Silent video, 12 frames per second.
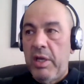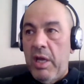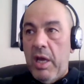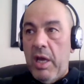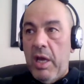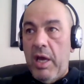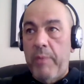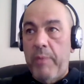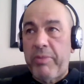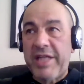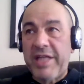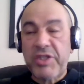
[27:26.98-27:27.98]
But
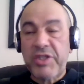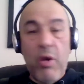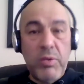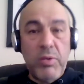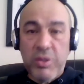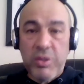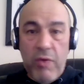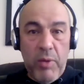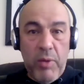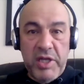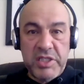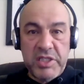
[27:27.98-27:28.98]
that's not always a great
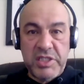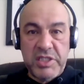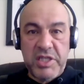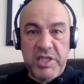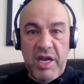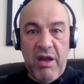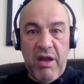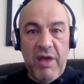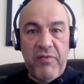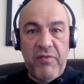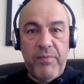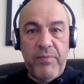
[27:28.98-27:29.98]
way to sustain life.